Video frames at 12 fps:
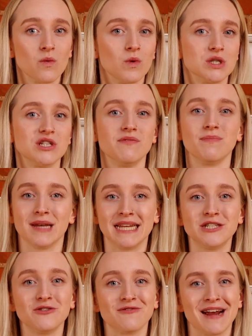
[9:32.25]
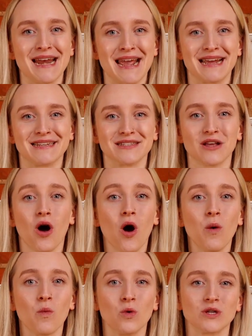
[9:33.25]
Once you've bled your radiators,
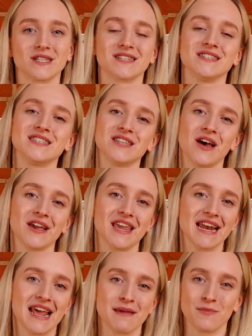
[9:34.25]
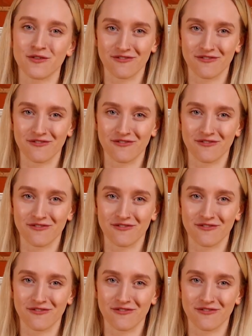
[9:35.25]
hot water can circulate more